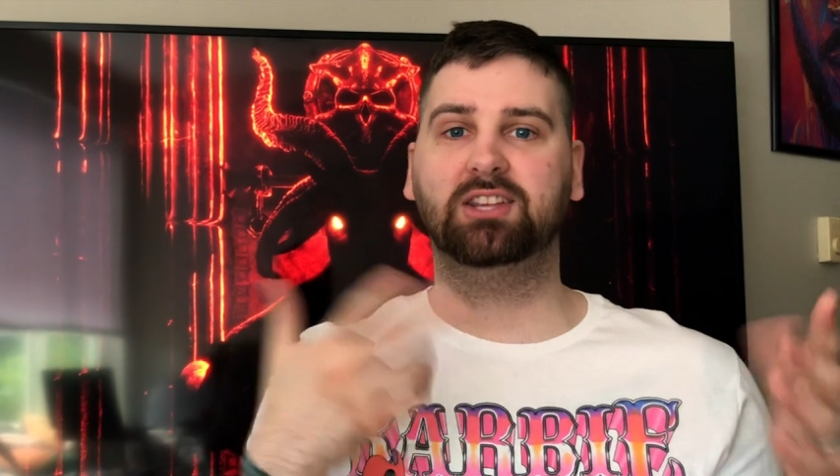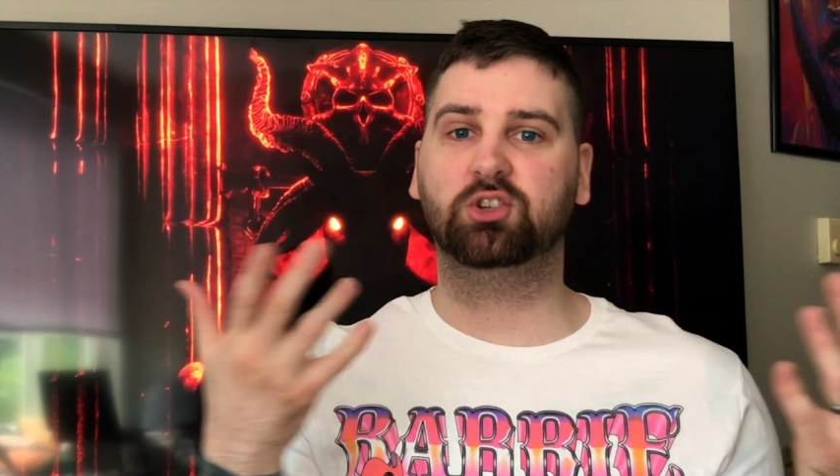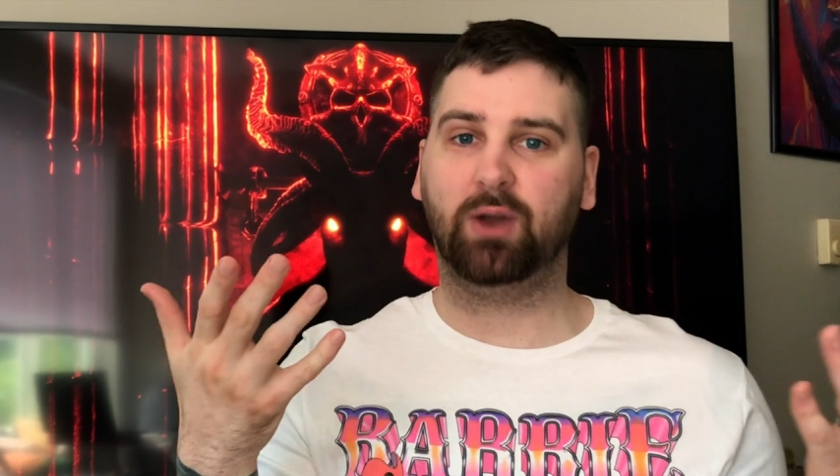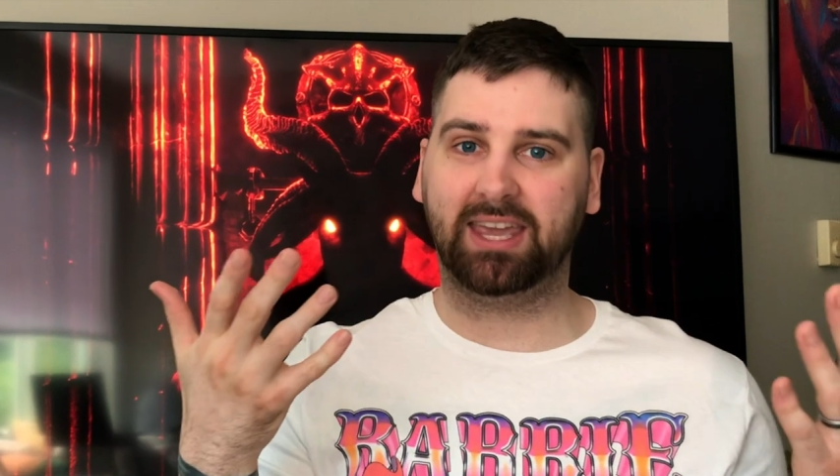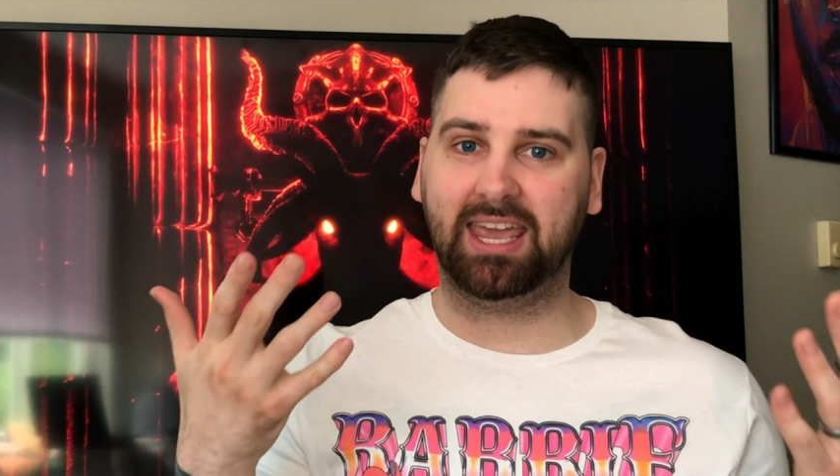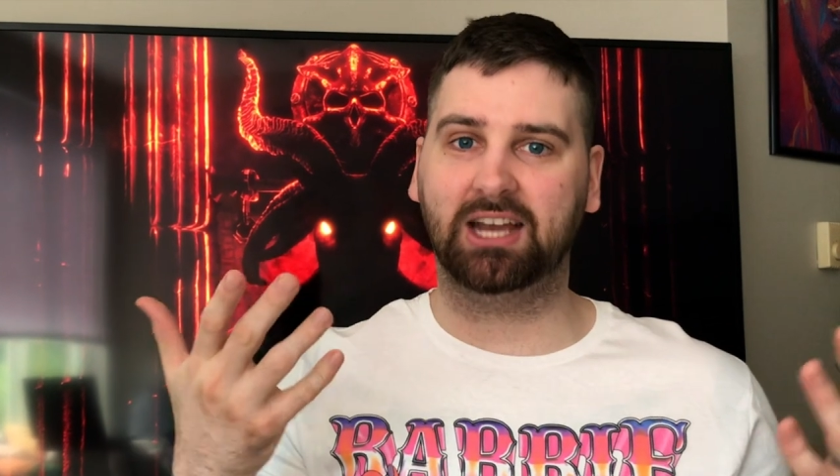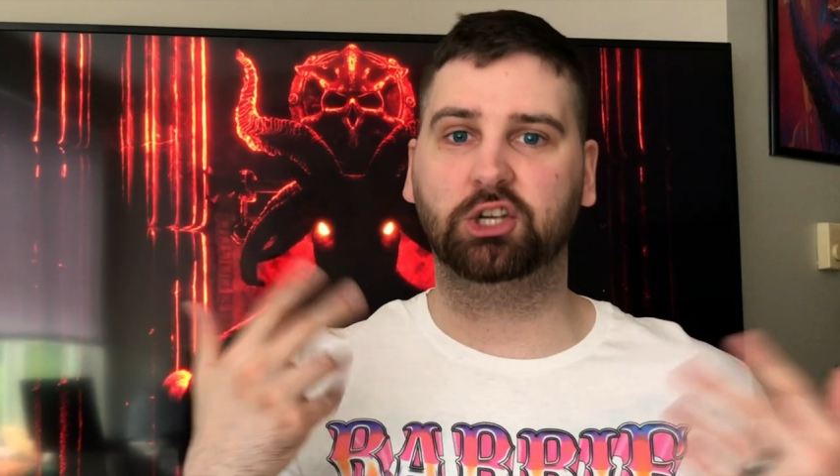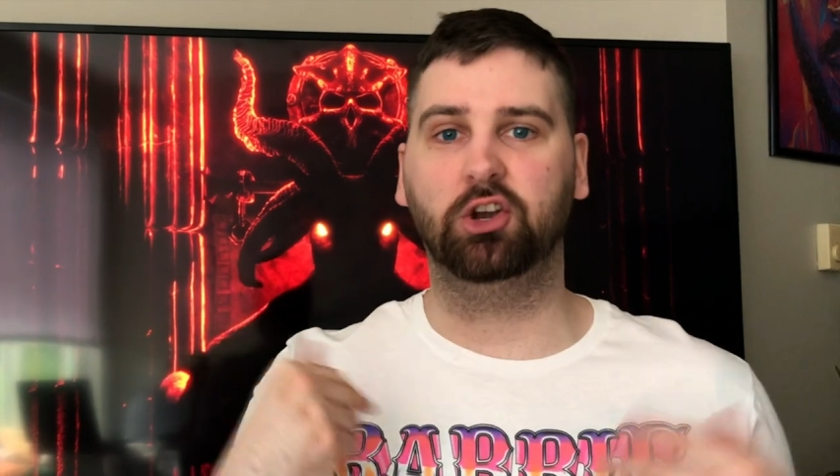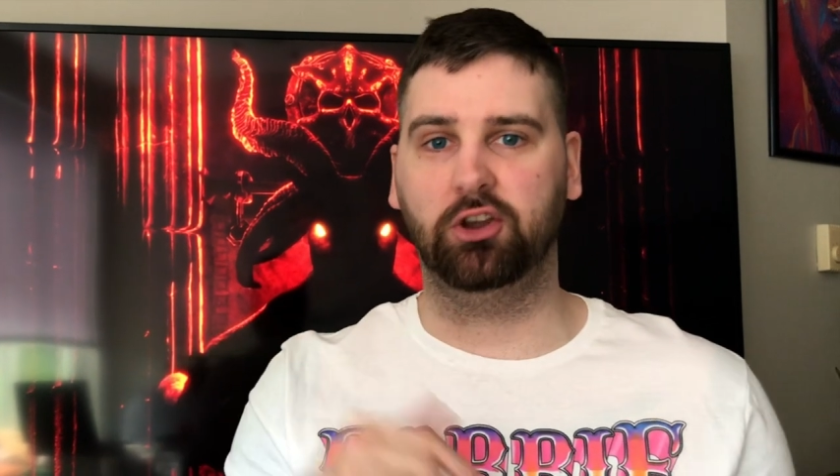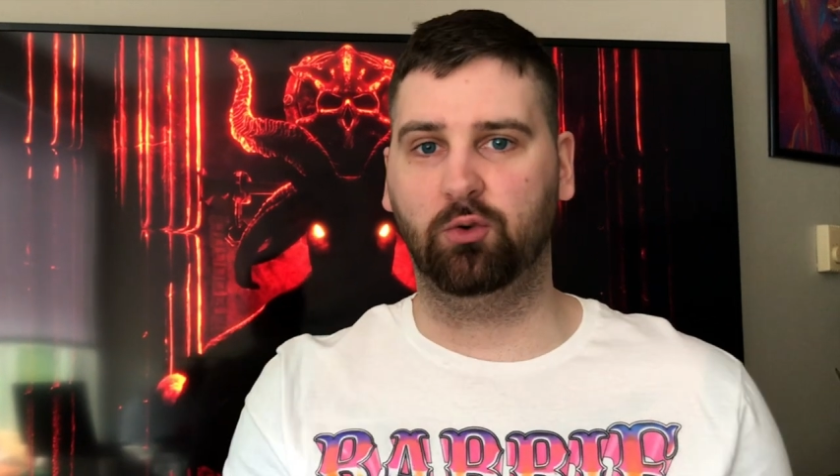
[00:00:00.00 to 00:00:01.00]
so I can't
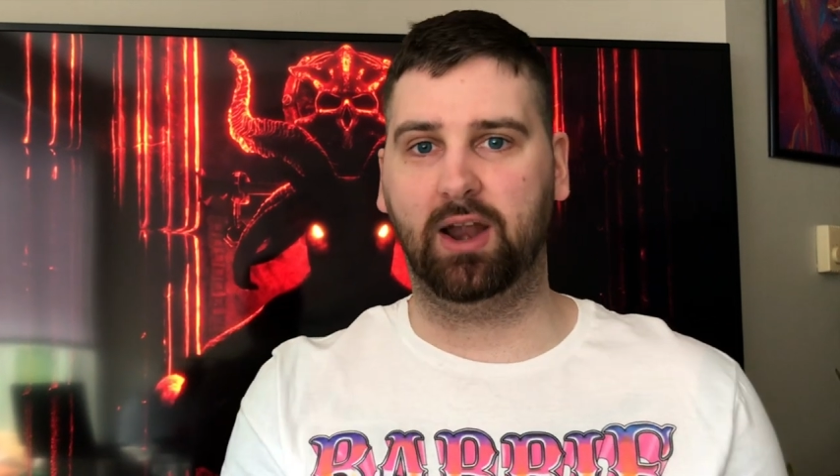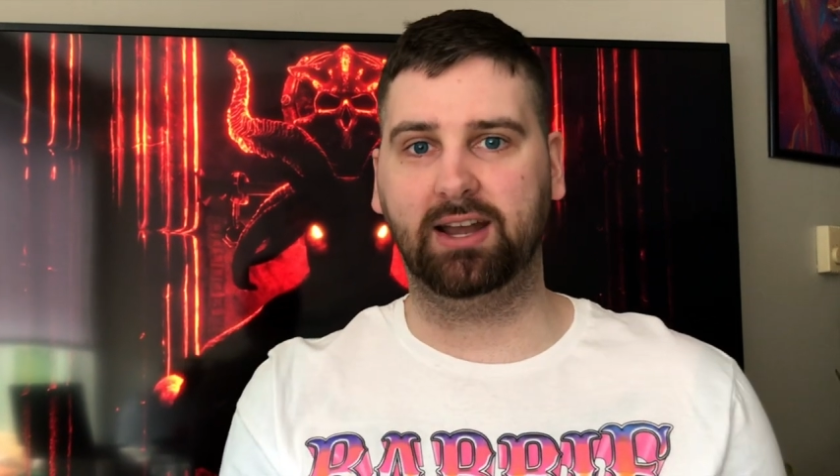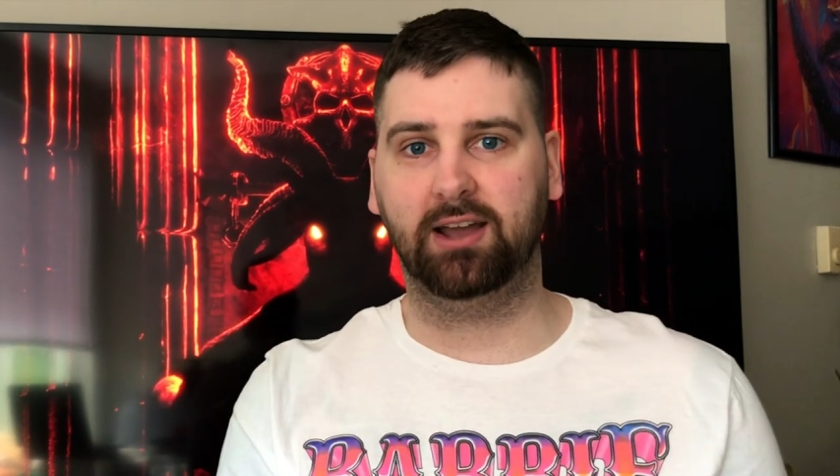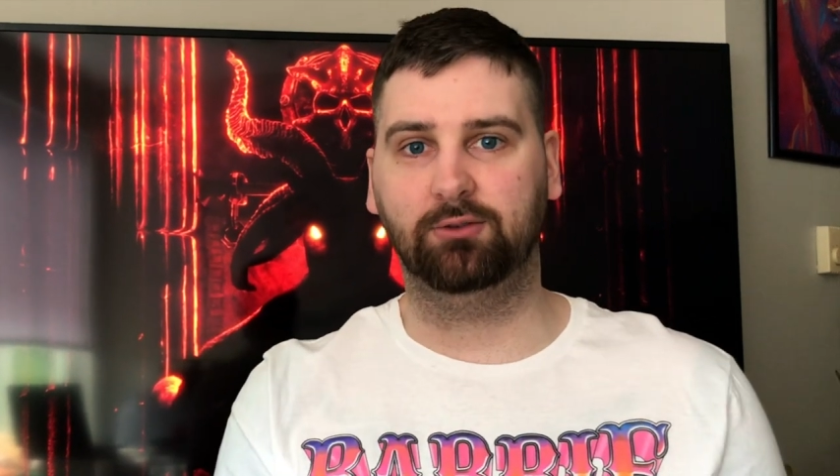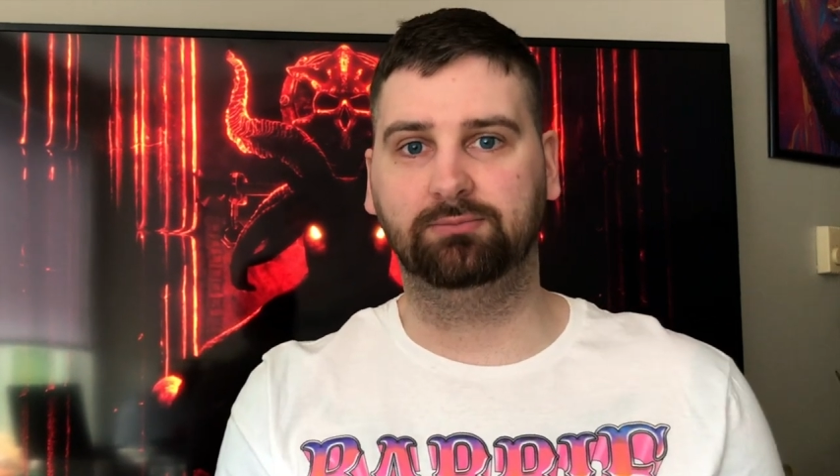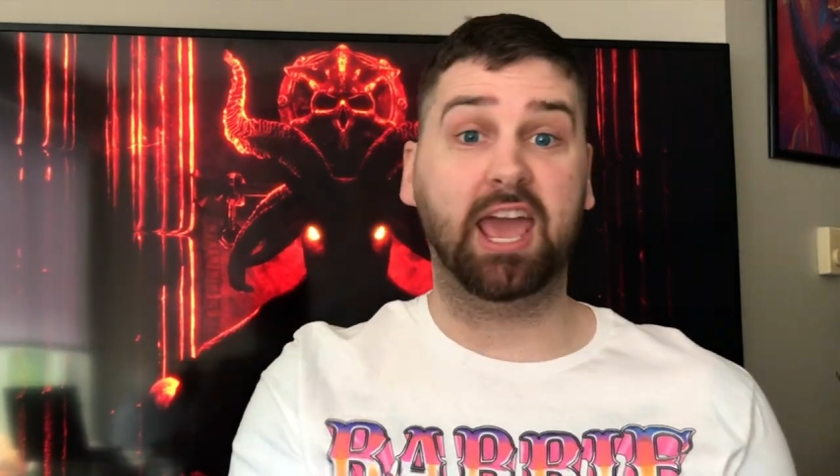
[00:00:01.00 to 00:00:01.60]
show you right now.